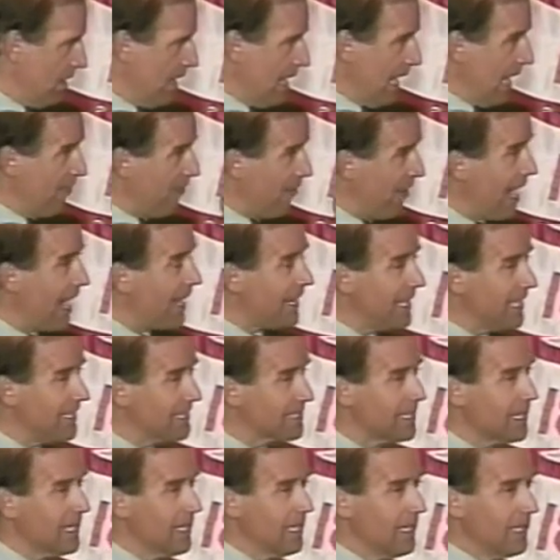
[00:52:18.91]
And that is,
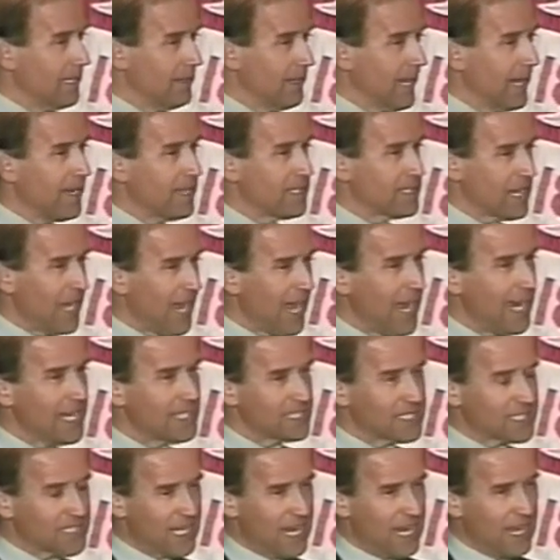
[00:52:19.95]
that is, high,
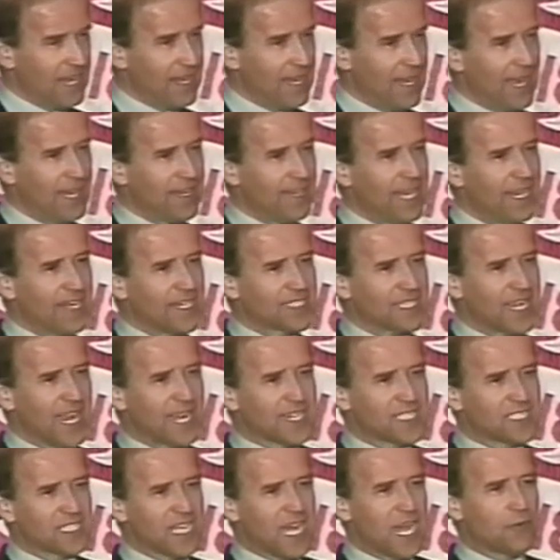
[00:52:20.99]
that is high
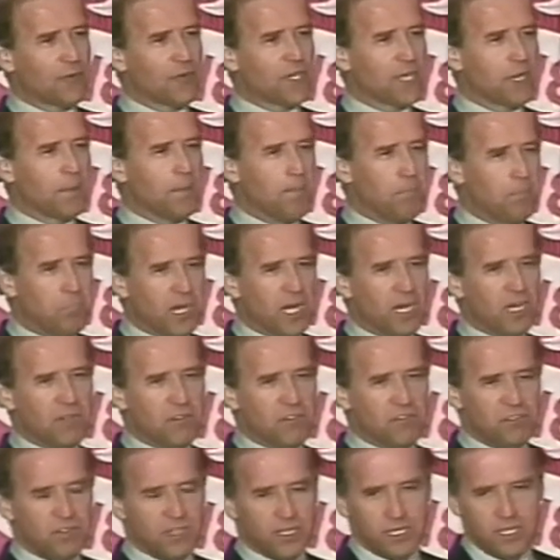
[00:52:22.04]
sounding
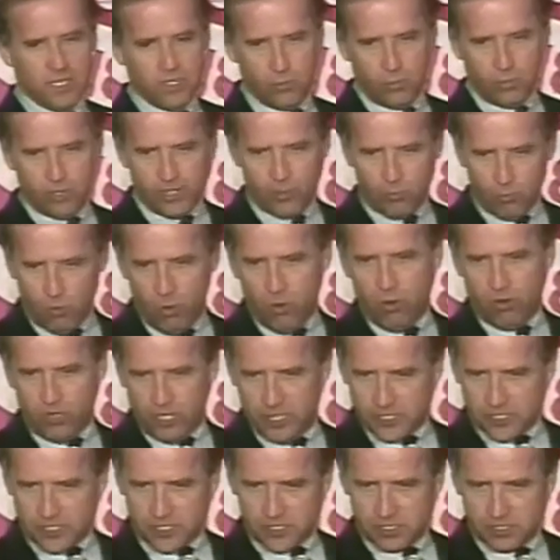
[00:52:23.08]
above what it
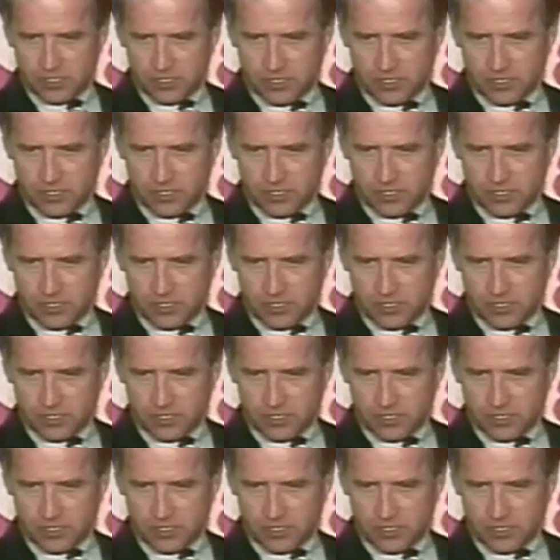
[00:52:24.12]
warrants.